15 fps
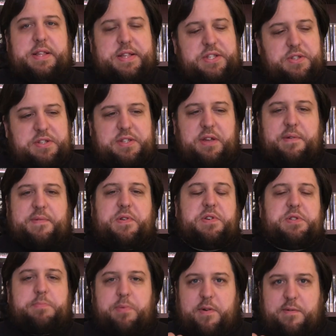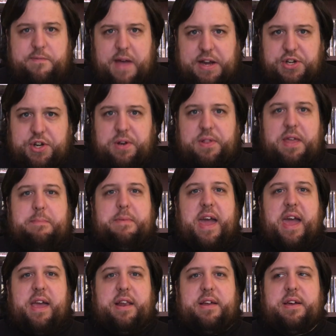This is their first professionally
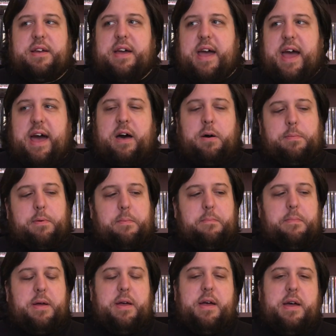made album